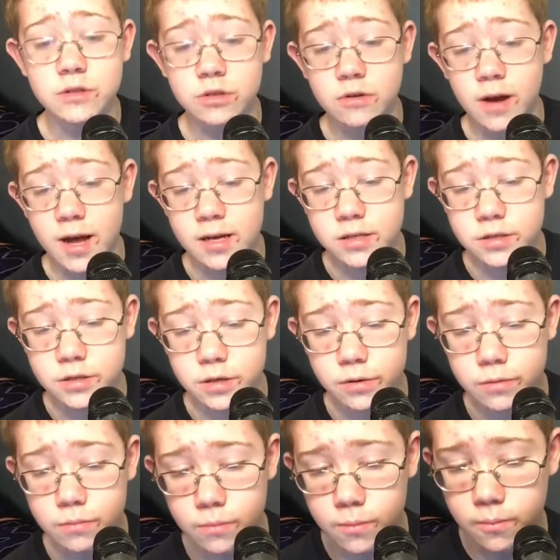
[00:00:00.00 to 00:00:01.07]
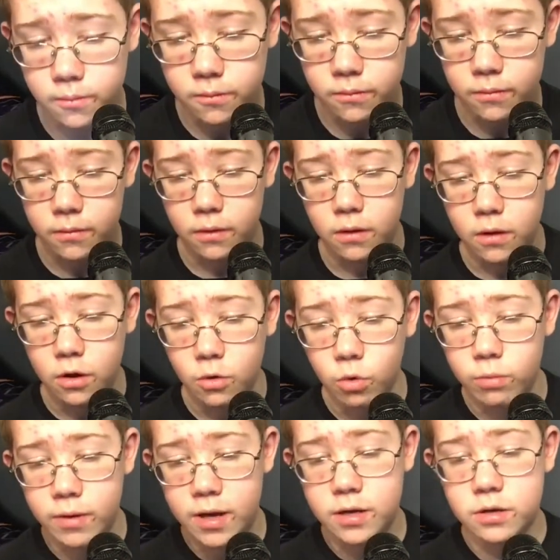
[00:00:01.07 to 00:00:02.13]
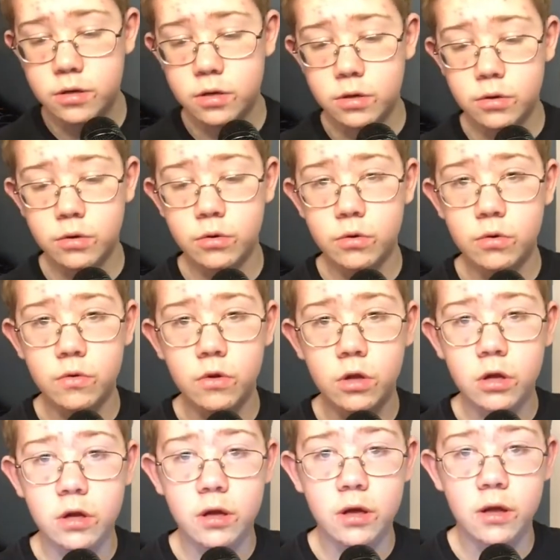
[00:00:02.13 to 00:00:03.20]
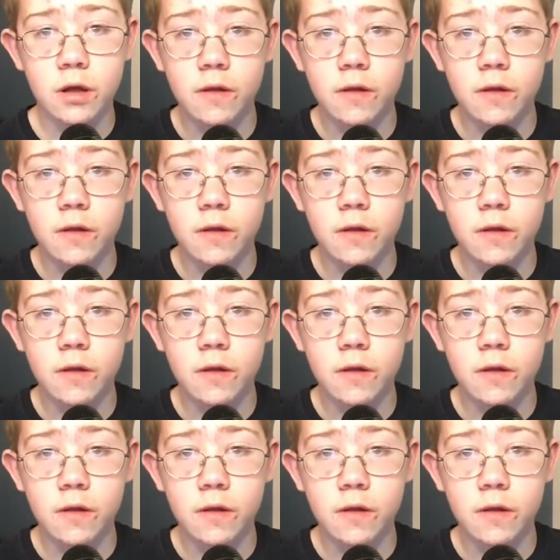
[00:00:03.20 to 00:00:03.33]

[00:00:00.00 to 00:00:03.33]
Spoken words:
Crest were made to look